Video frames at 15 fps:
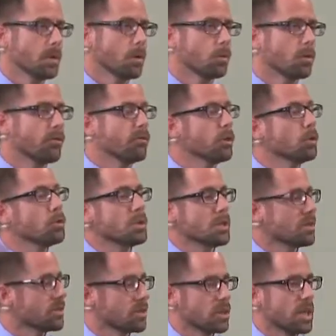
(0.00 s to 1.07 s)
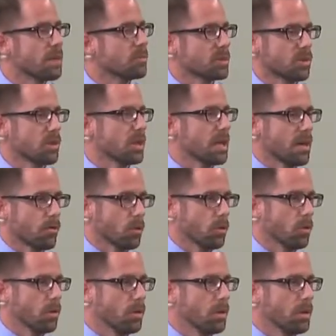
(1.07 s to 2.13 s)
refusing the schemes of the devil,
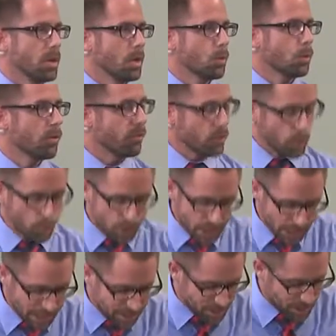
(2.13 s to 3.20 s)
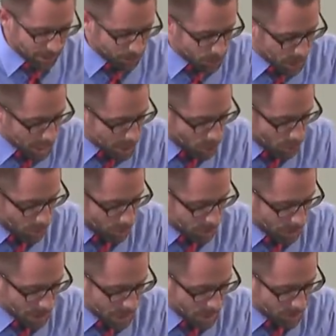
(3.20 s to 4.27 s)
refusing his temptations
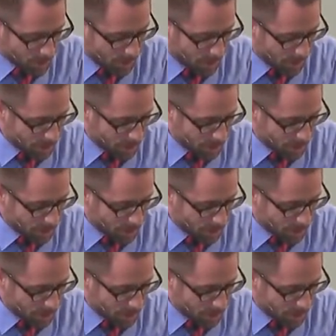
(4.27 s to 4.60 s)
and his